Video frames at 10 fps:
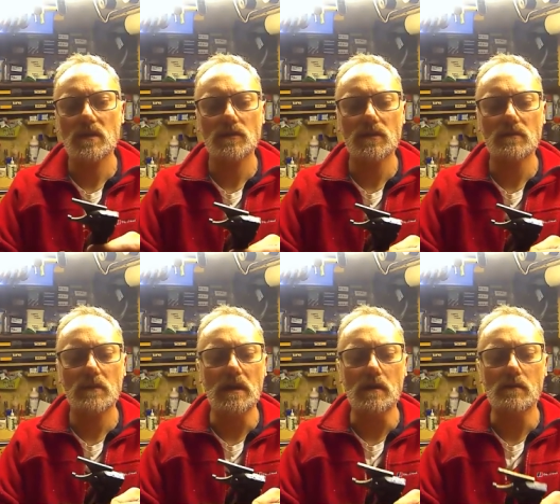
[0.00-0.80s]
older than
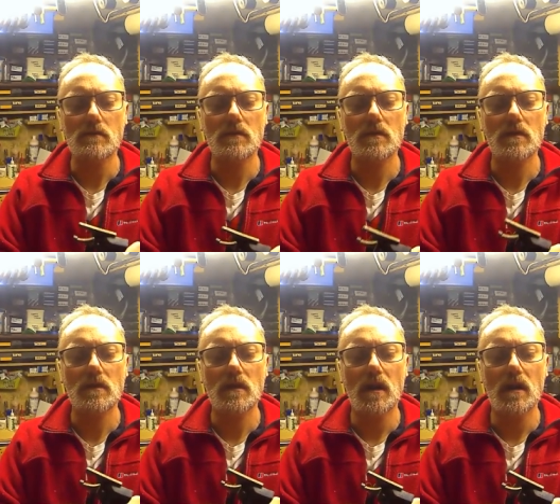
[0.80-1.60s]
me,
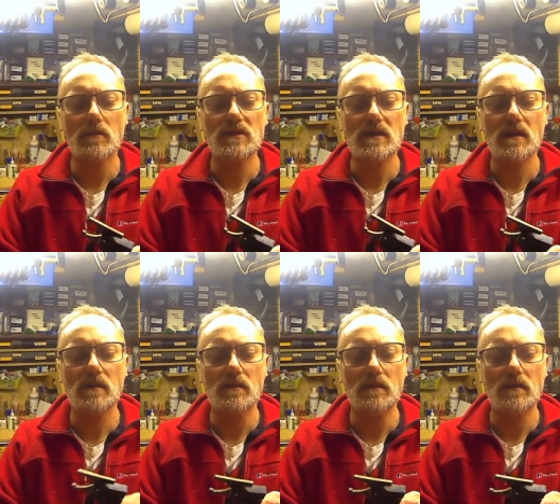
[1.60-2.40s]
was saying
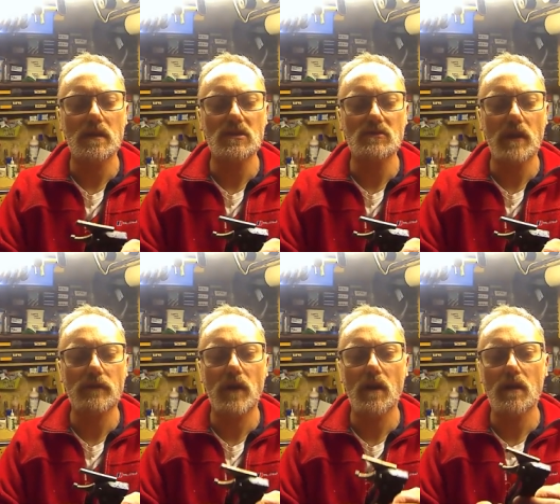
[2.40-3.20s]
that his
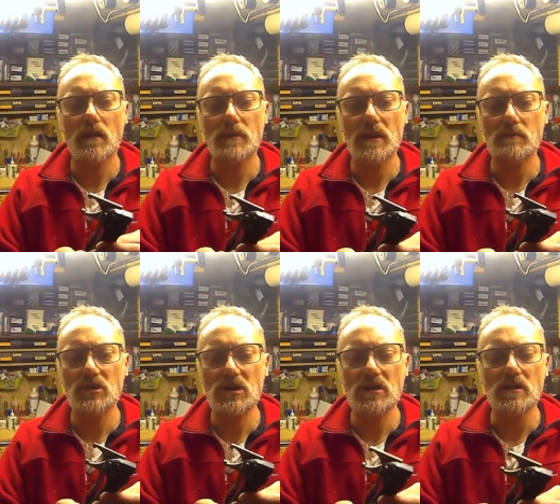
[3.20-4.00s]
grandfather had been a
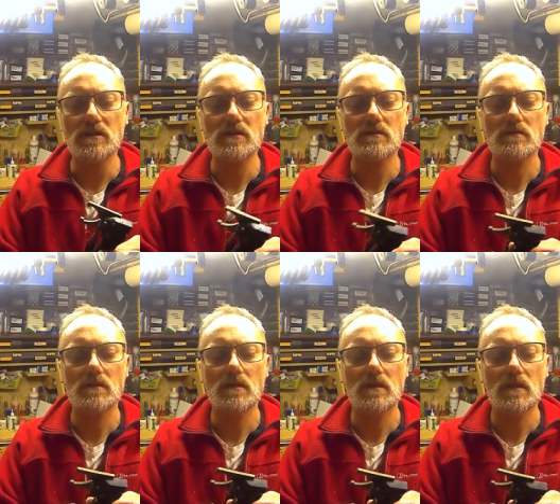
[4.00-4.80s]
machinist,
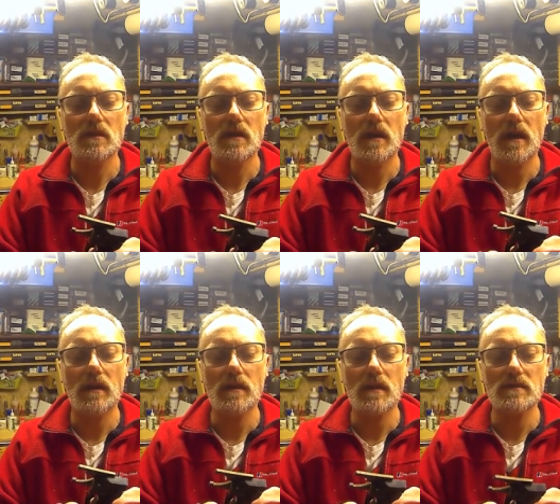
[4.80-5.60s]
and
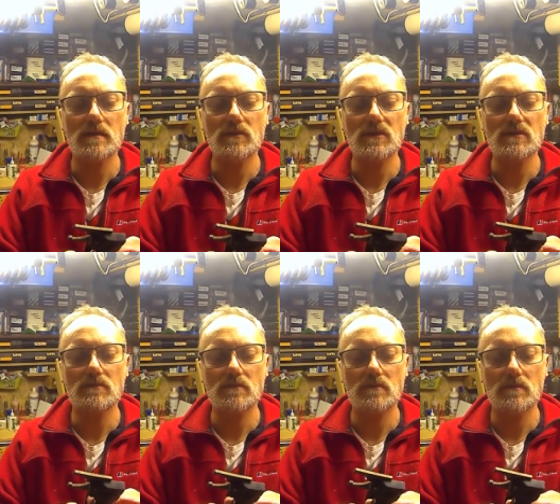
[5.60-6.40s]
he thinks it was
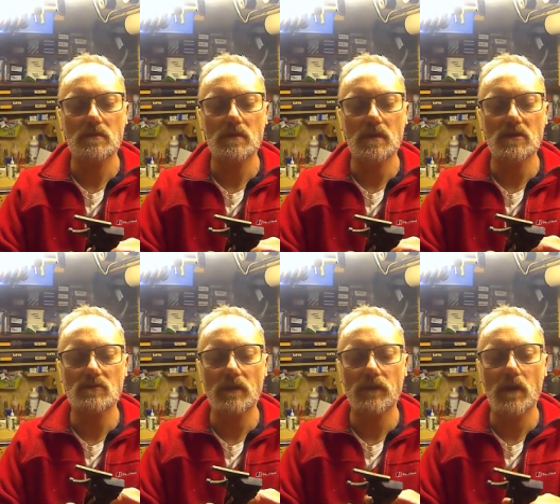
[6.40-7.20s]
his
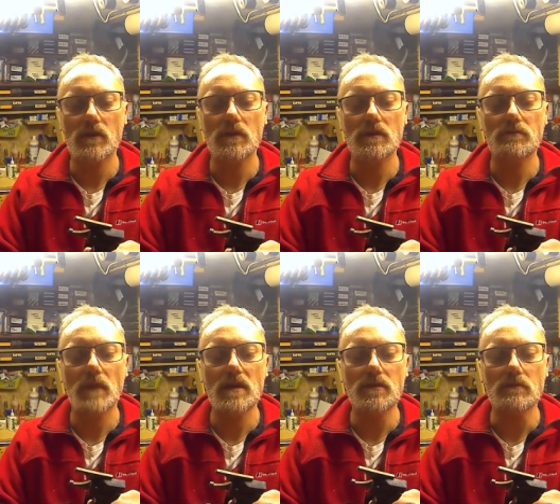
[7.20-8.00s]
grandfather that had
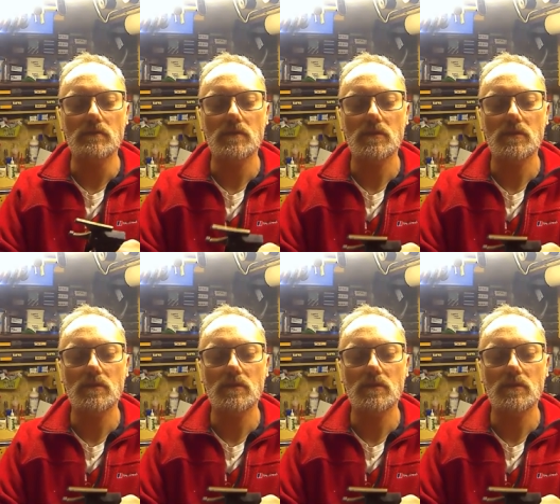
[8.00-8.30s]
made them.